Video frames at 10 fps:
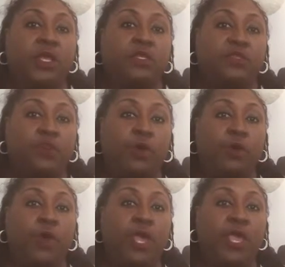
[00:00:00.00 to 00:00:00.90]

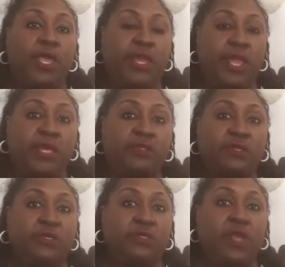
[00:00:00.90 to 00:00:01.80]
So, in
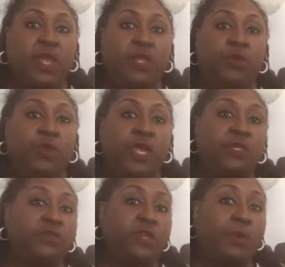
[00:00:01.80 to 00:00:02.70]
essence, you
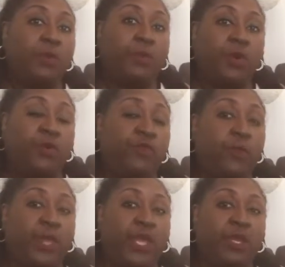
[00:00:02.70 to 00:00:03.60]
can't stop a bird
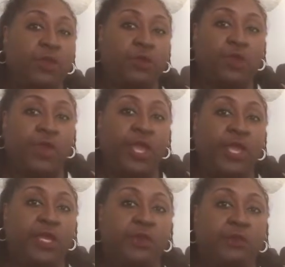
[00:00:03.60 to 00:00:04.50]
from landing on your
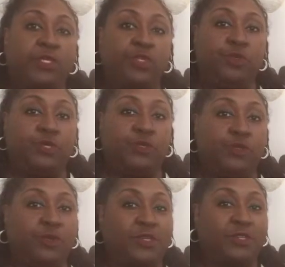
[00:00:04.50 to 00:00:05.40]
head, but you can
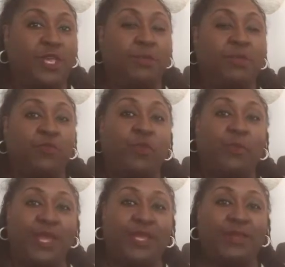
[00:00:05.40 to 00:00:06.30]
certainly stop him from
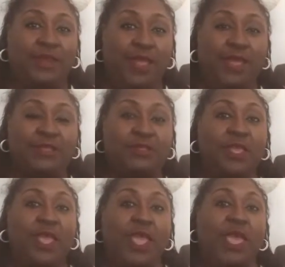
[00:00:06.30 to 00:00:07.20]
making a nest.
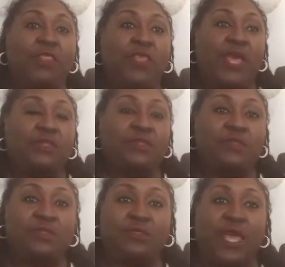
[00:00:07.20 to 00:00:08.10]
And
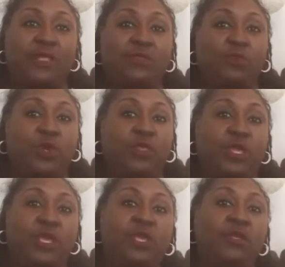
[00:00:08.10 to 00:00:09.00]
that's where the
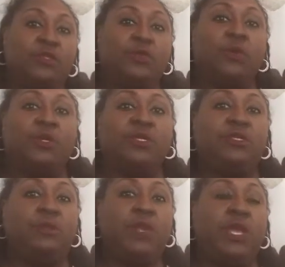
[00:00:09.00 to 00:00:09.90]
key is going
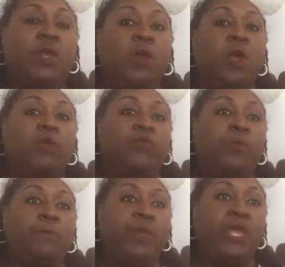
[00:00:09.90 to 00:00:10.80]
to be. For
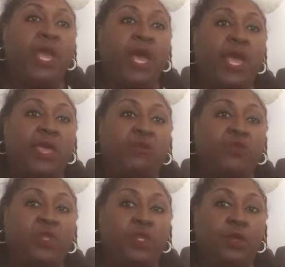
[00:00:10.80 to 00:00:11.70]
me, I have
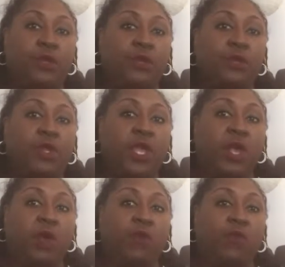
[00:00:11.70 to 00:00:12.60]
learned
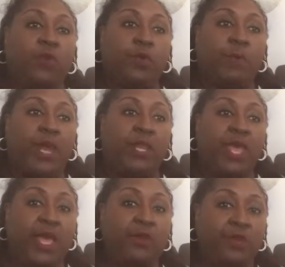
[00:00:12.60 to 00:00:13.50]
over my
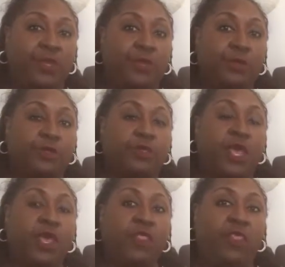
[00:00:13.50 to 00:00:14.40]
latter years
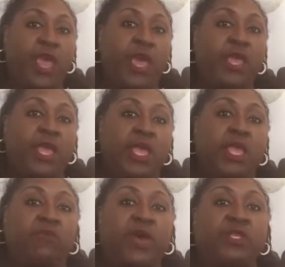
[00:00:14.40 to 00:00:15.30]
that
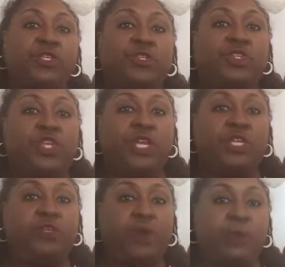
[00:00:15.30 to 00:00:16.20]
if I just
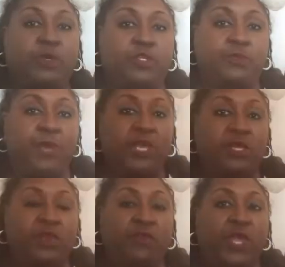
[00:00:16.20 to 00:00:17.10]
change my
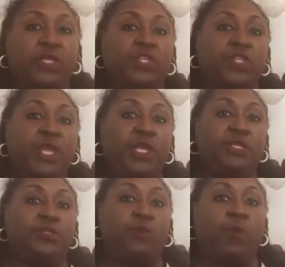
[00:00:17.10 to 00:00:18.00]
perspective and
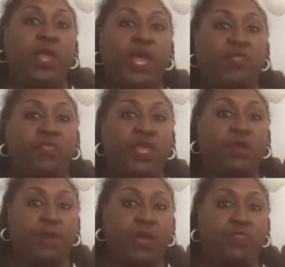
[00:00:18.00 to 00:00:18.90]
change the way I think
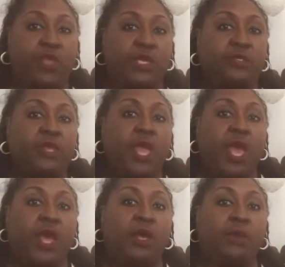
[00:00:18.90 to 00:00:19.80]
about things,
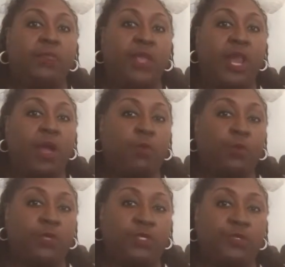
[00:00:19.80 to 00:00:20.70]
that I will
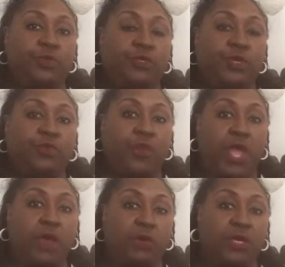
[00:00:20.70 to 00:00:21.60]
produce different
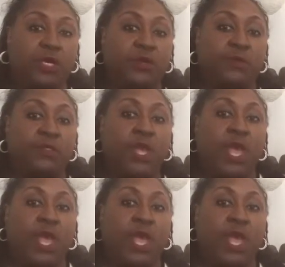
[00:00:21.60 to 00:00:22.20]
outcomes.